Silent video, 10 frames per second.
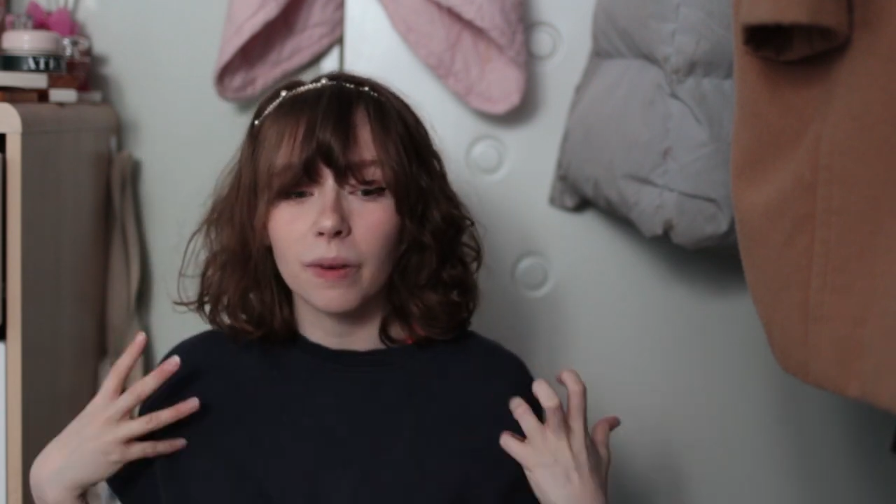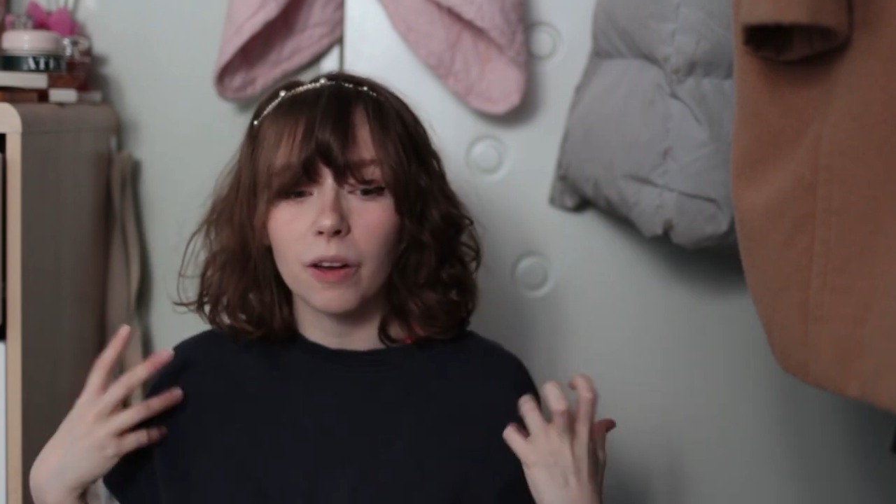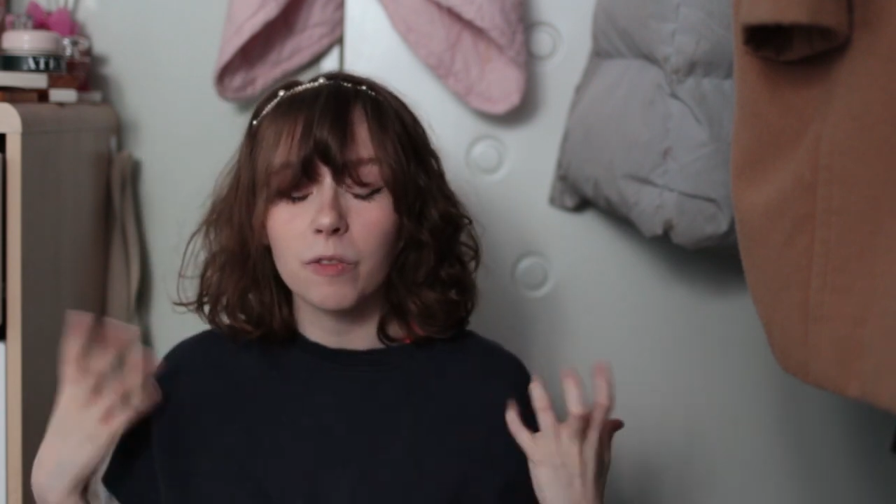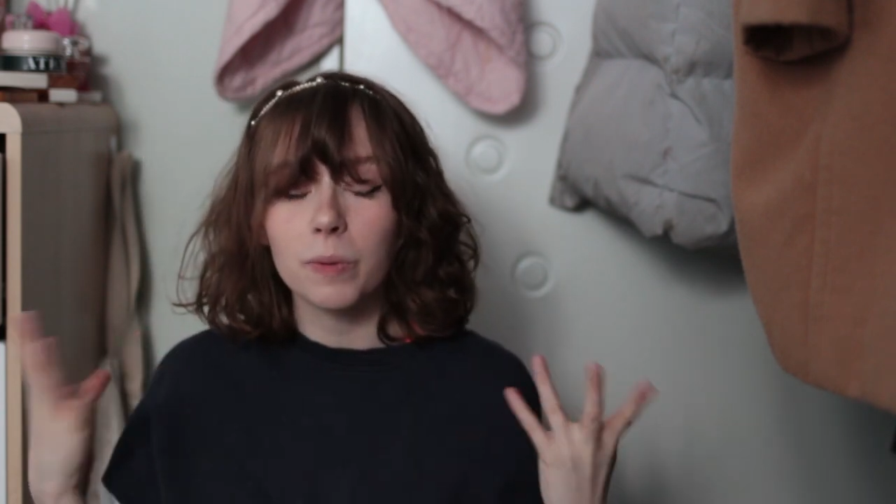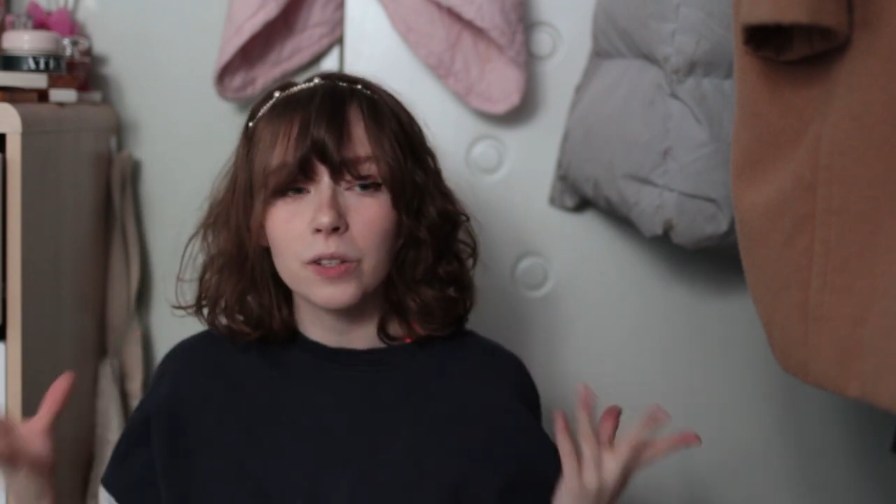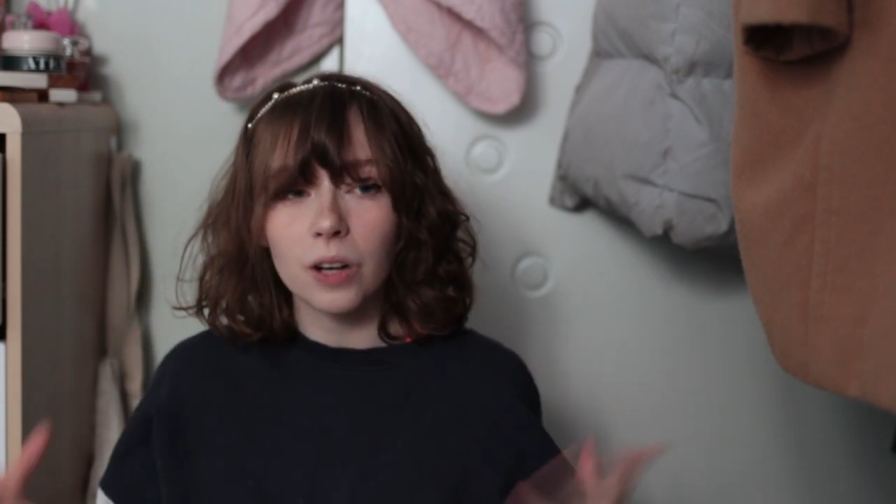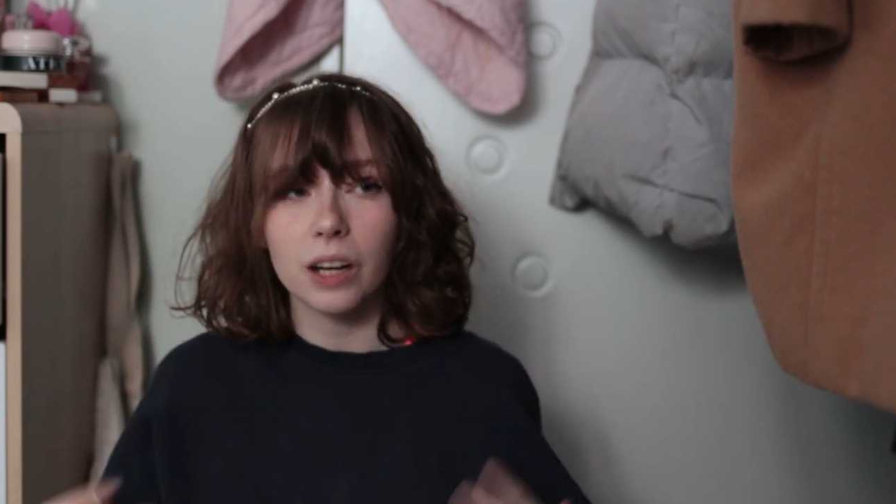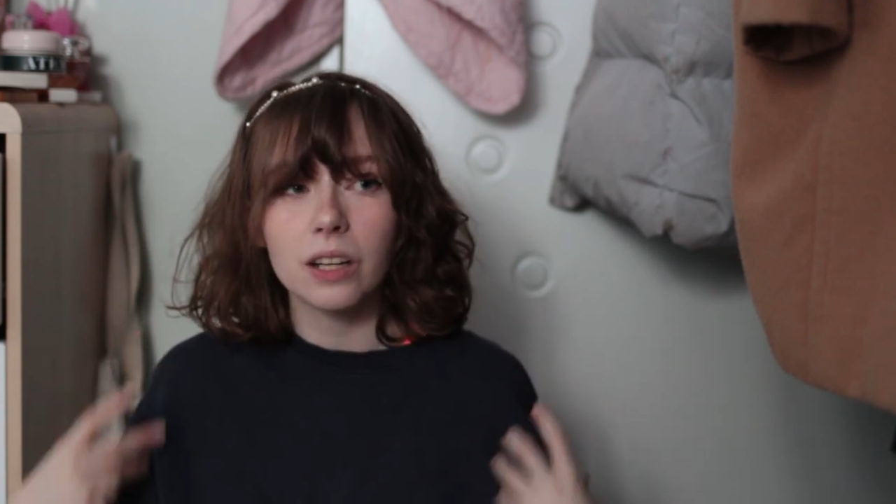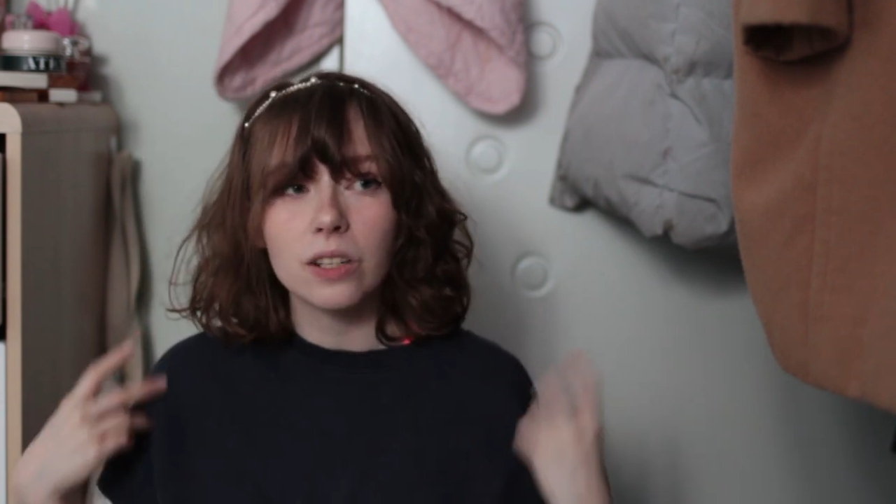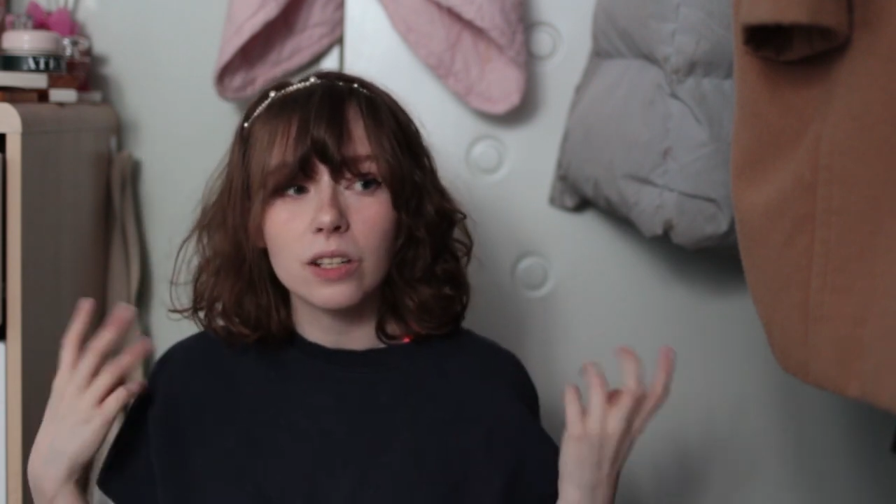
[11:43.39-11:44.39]
I've been
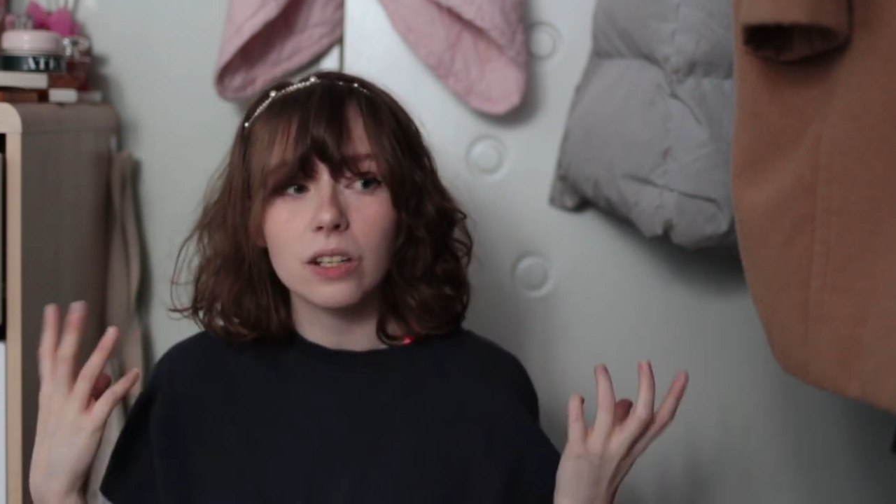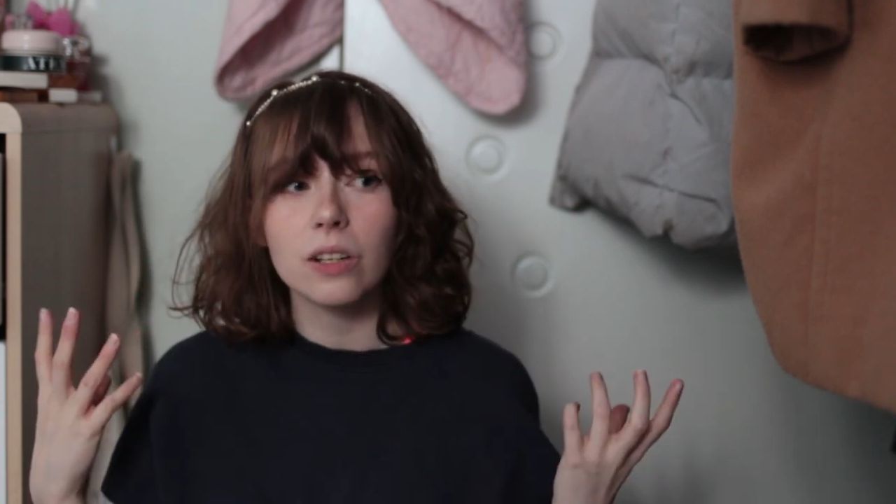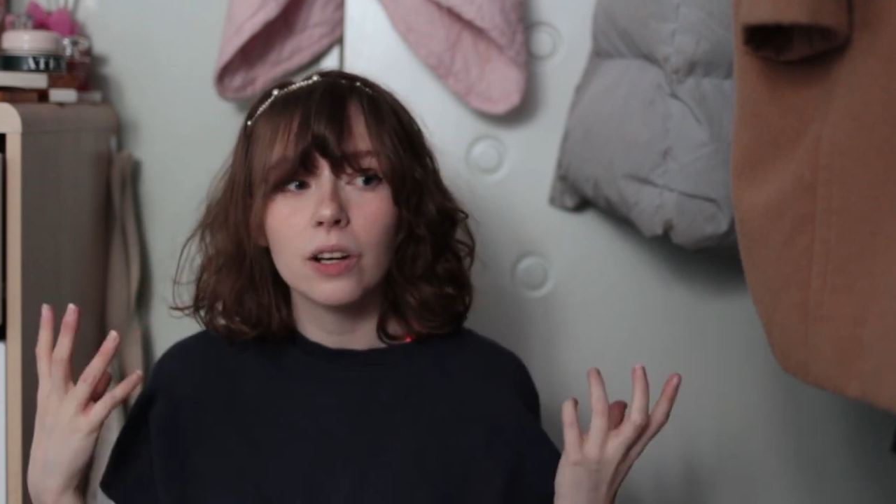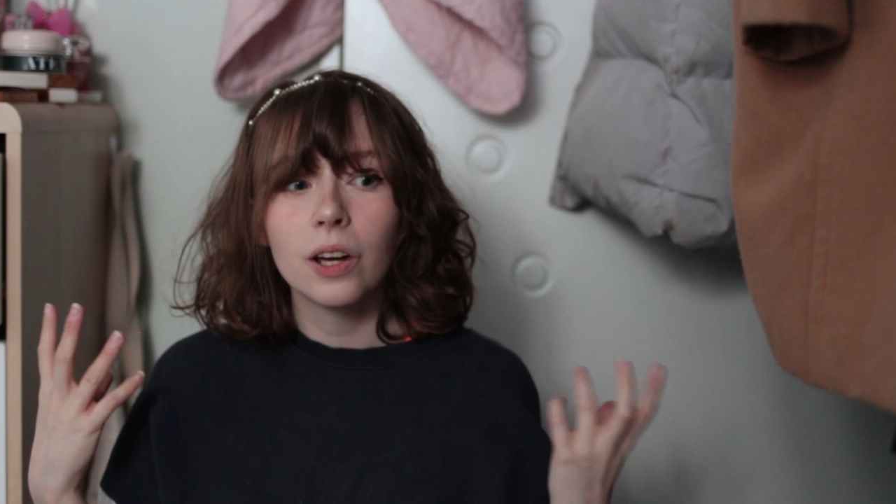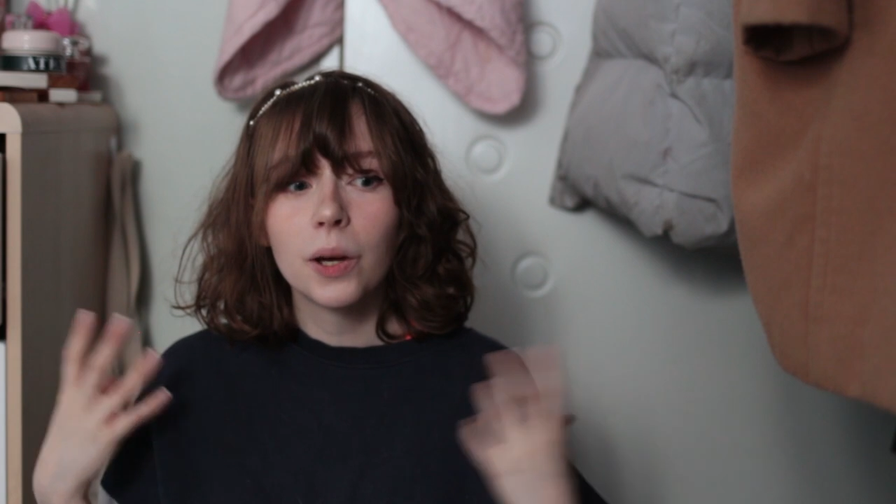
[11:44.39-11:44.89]
trying to